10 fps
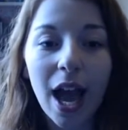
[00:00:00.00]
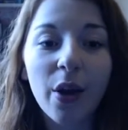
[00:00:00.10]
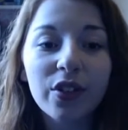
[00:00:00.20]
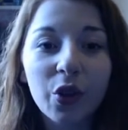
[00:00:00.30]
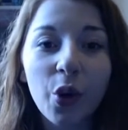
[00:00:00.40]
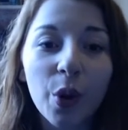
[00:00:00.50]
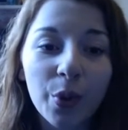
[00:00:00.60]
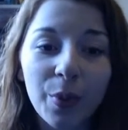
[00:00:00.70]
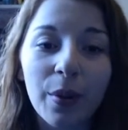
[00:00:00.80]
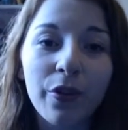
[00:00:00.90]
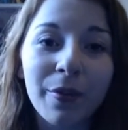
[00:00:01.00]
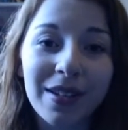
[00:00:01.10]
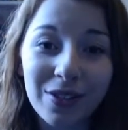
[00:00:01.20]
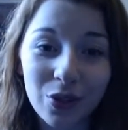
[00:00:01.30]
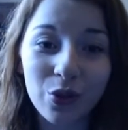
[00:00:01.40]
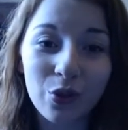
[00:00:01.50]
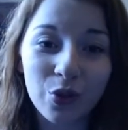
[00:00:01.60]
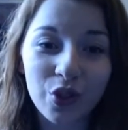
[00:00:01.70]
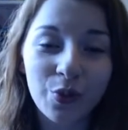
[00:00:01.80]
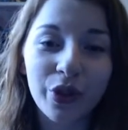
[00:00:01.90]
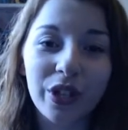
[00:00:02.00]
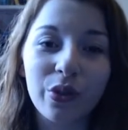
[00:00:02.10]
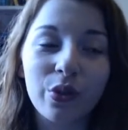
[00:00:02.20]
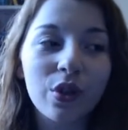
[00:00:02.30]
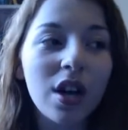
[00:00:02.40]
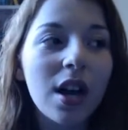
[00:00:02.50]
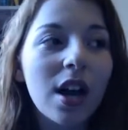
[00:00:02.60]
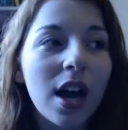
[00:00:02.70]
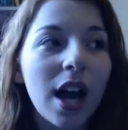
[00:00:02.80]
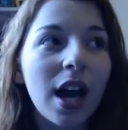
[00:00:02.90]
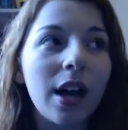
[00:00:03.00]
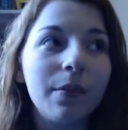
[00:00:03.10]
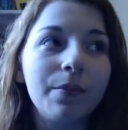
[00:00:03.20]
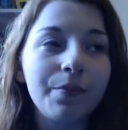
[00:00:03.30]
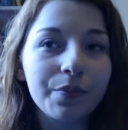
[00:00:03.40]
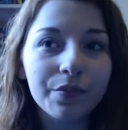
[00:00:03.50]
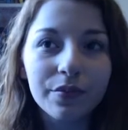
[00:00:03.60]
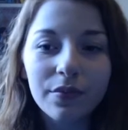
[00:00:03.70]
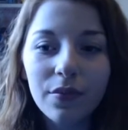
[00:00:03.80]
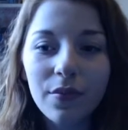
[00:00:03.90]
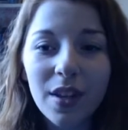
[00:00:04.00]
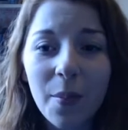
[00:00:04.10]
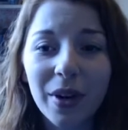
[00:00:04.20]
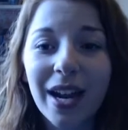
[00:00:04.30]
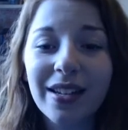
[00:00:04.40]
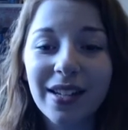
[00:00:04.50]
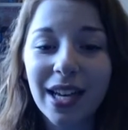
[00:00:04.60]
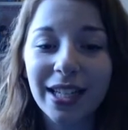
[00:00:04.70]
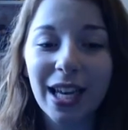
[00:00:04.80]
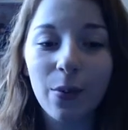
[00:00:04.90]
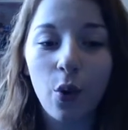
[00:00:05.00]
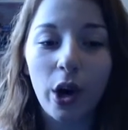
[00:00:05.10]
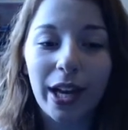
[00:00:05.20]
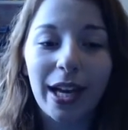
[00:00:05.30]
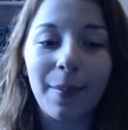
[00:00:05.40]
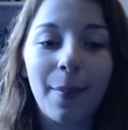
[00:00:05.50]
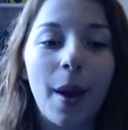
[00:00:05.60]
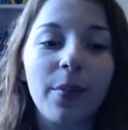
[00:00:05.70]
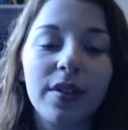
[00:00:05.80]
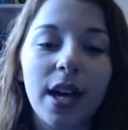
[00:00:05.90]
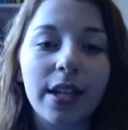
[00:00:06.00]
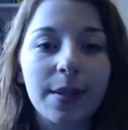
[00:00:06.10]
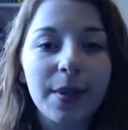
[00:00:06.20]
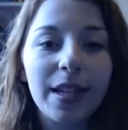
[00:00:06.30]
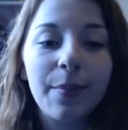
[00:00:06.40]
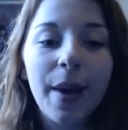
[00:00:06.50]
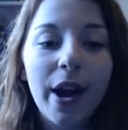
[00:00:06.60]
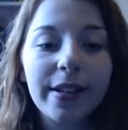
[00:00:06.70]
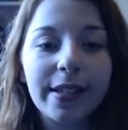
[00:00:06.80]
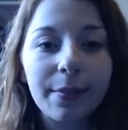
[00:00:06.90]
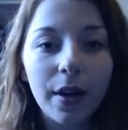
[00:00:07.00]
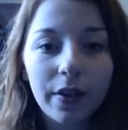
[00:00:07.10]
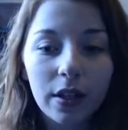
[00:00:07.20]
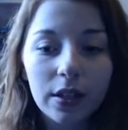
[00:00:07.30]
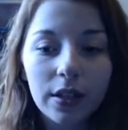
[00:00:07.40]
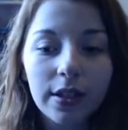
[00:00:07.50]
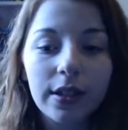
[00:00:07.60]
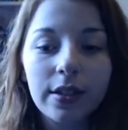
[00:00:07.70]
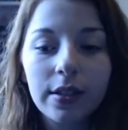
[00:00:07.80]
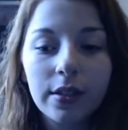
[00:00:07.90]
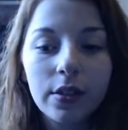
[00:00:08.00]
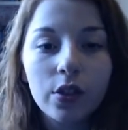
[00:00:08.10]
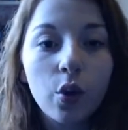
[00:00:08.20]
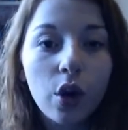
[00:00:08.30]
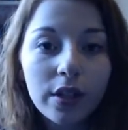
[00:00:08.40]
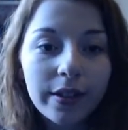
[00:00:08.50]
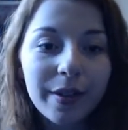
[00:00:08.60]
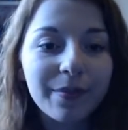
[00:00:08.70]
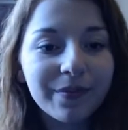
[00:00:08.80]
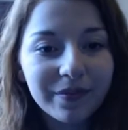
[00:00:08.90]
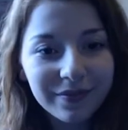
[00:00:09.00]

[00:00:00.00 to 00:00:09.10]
I also caught up with people from my school, which is pretty cool. But I decided to keep walking, and my mum decided to be the embarrassing mother and talk to them.